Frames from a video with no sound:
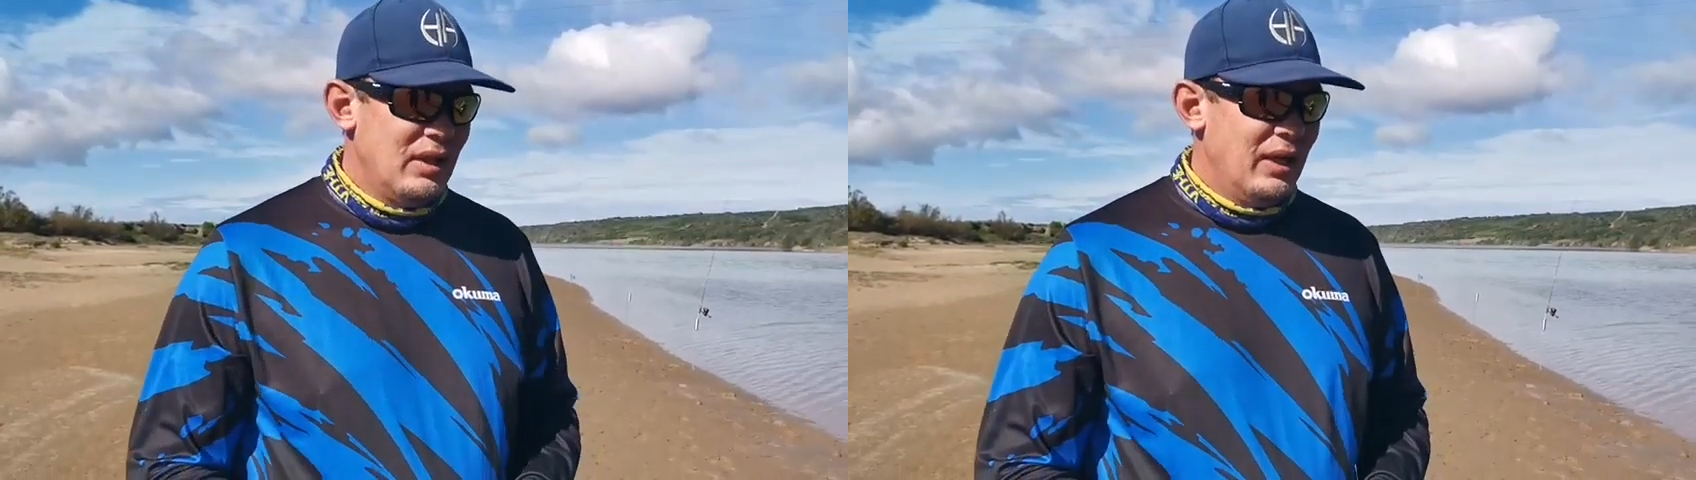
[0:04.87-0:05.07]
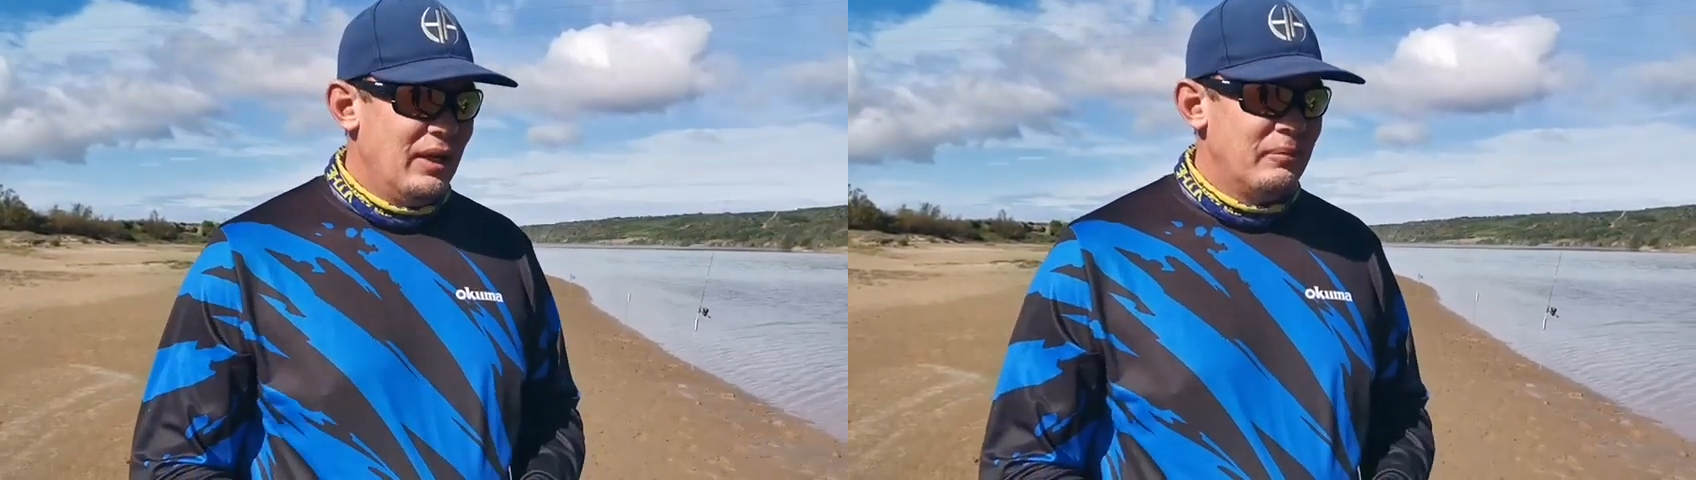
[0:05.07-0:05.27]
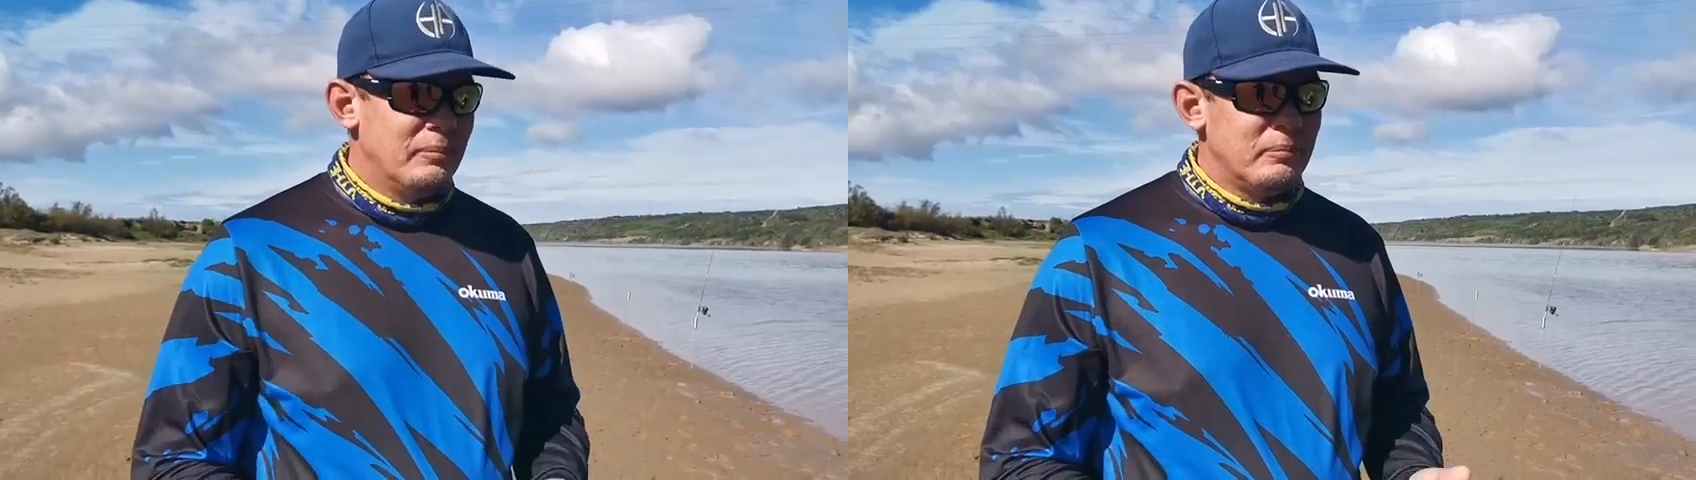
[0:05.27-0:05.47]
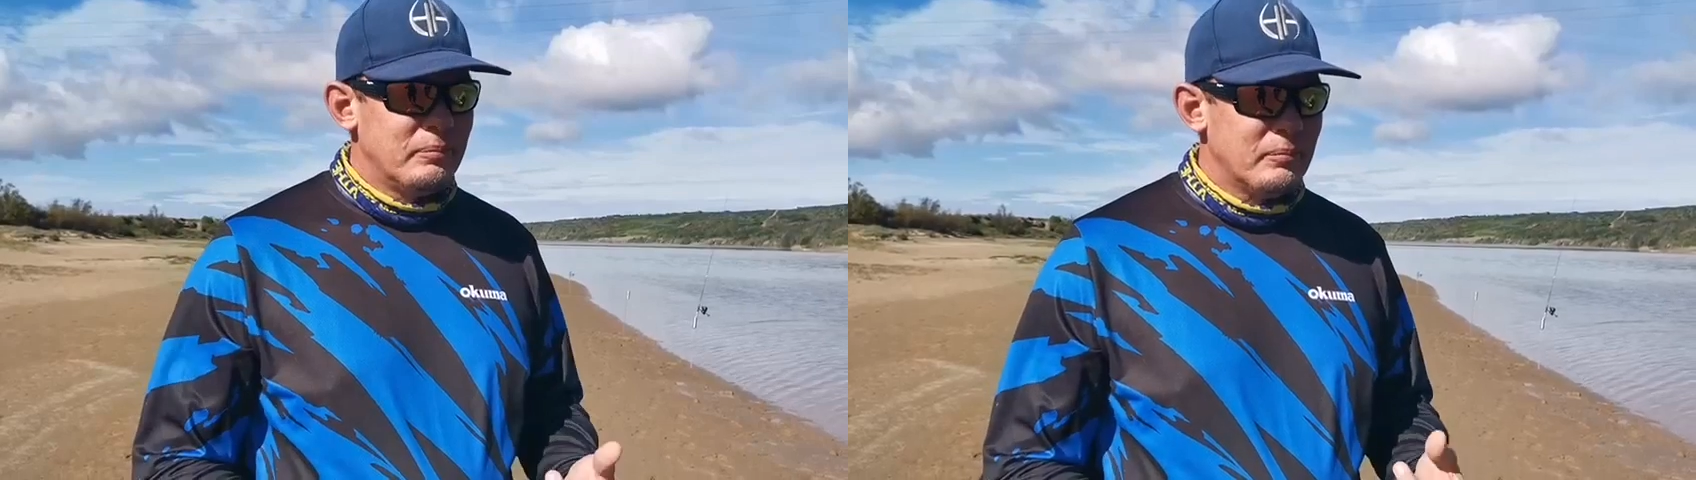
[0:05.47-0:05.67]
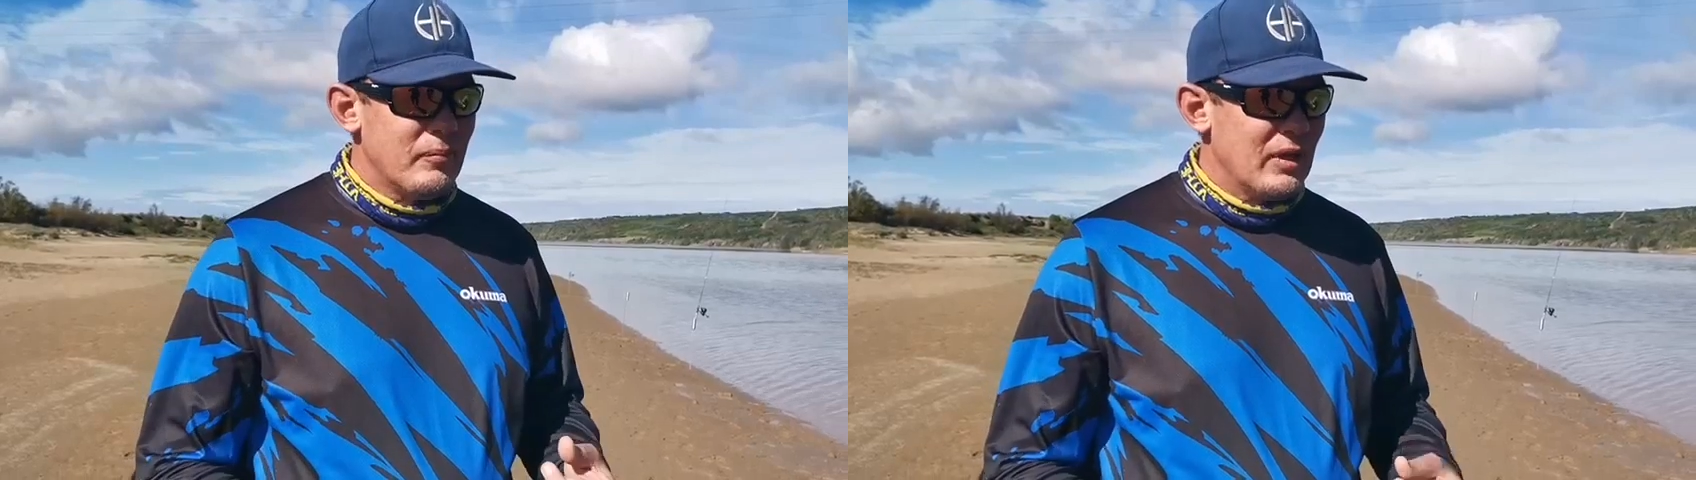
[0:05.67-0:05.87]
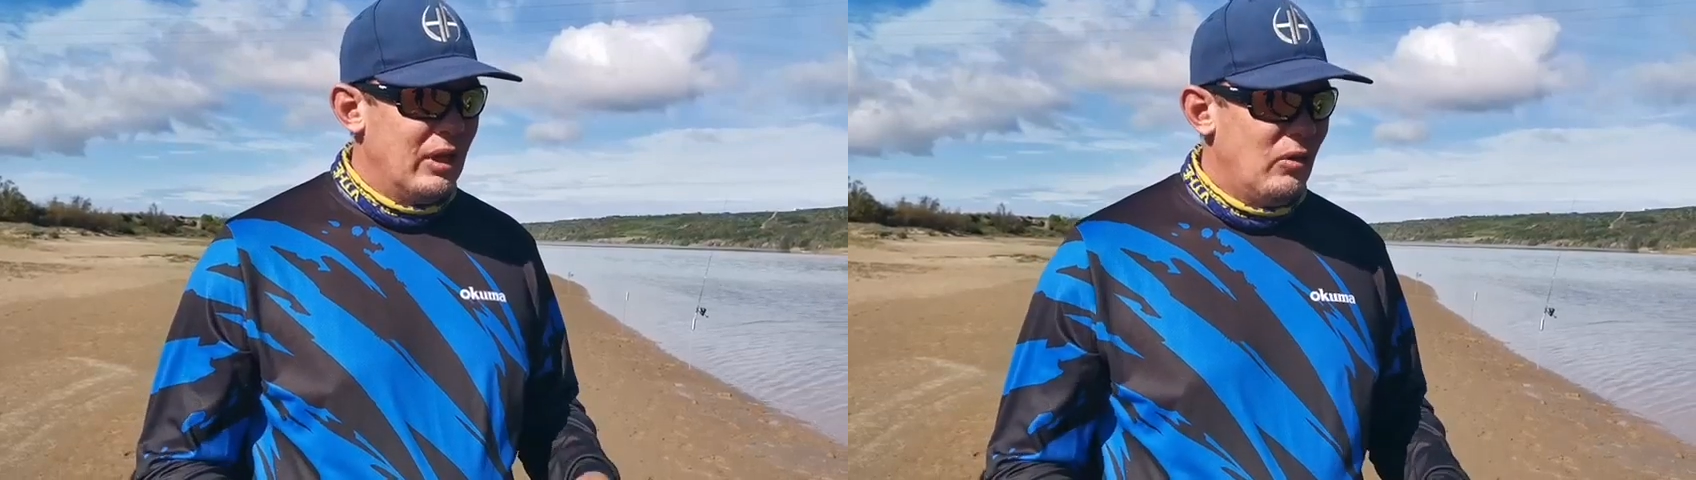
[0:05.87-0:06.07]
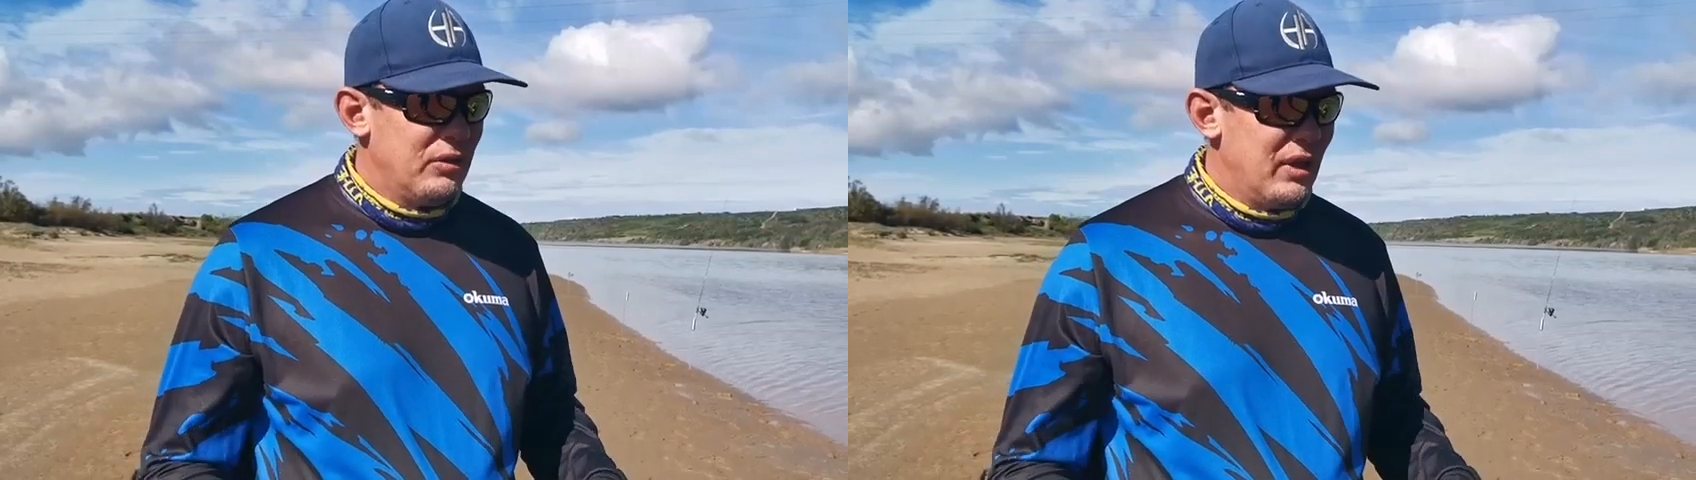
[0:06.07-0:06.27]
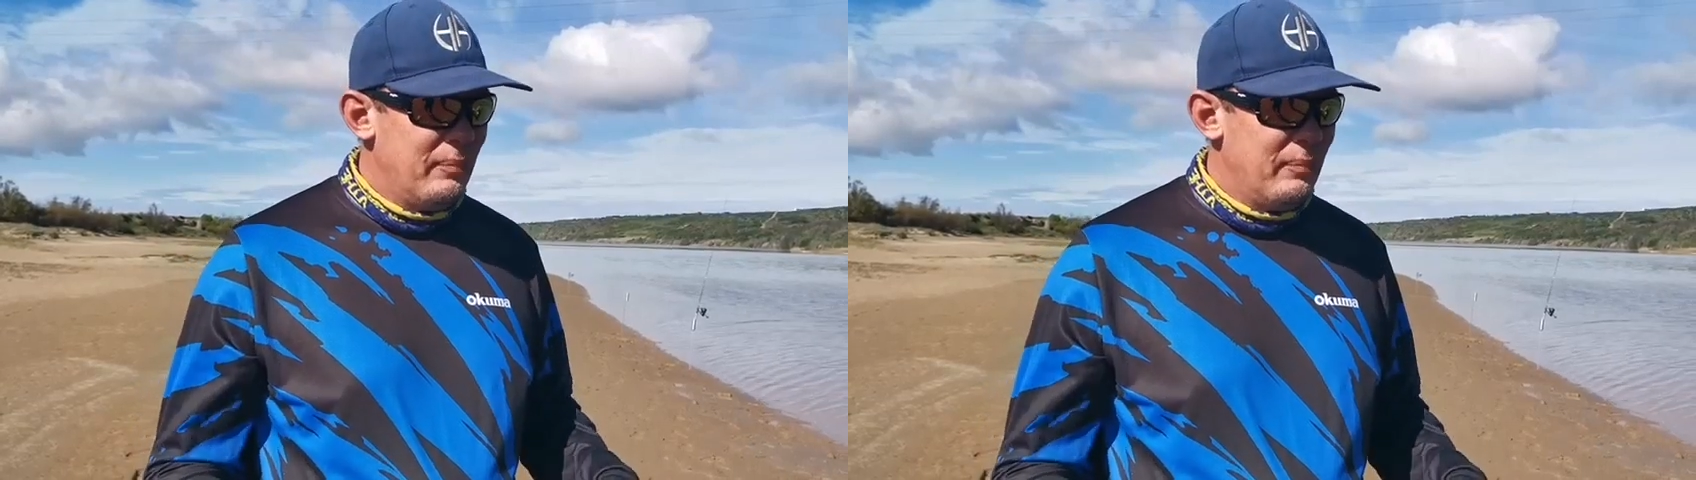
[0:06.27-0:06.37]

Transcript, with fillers: Um, I got 30